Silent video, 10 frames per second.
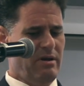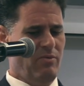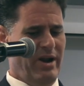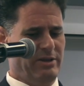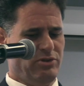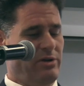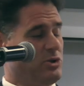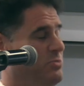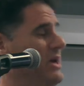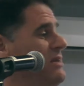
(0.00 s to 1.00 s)
when I try to
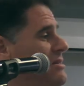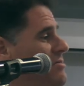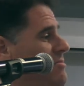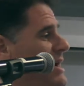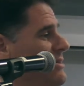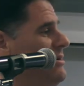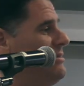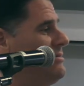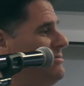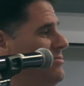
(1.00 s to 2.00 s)
explain to them about the,
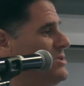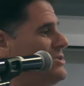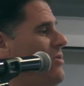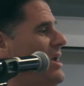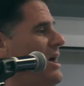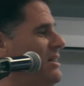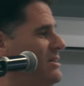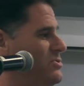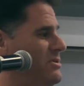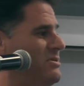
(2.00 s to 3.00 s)
what's going on in
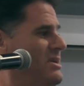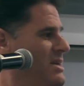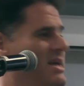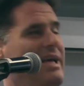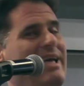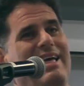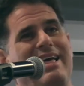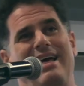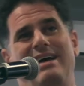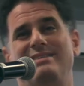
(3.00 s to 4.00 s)
Israel,
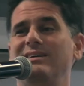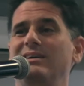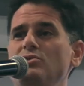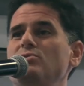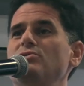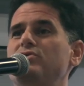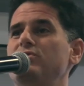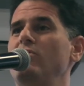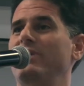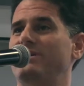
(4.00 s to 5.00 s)
I say Israel's
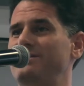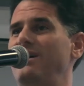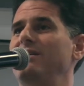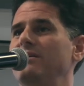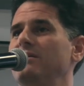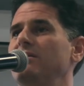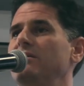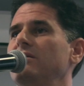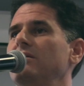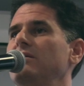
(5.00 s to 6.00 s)
so exciting
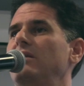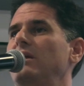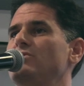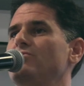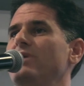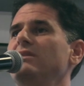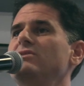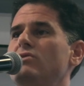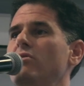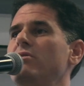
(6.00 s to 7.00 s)
that
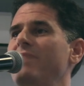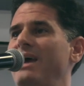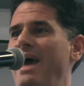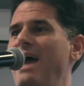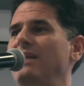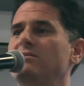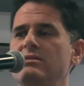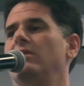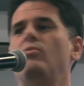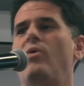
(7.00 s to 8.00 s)
Israelis go to Manhattan
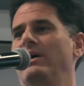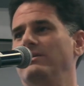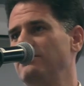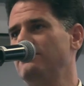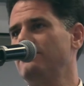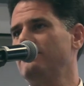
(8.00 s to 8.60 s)
to unwind.